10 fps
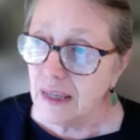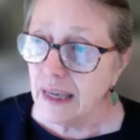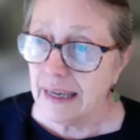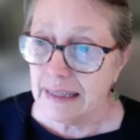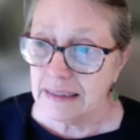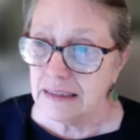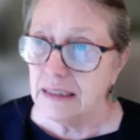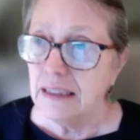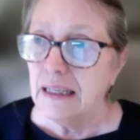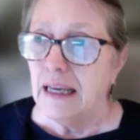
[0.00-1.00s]
And
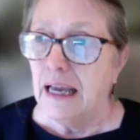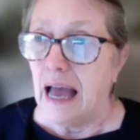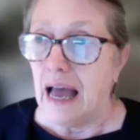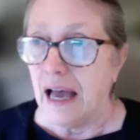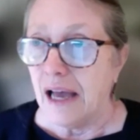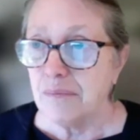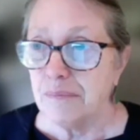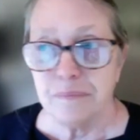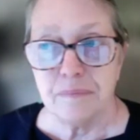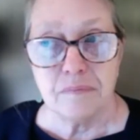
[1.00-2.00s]

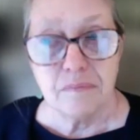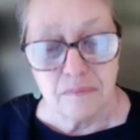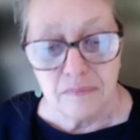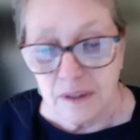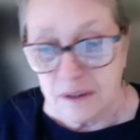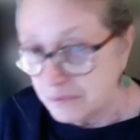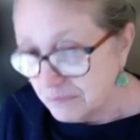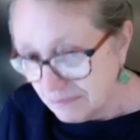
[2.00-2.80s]
the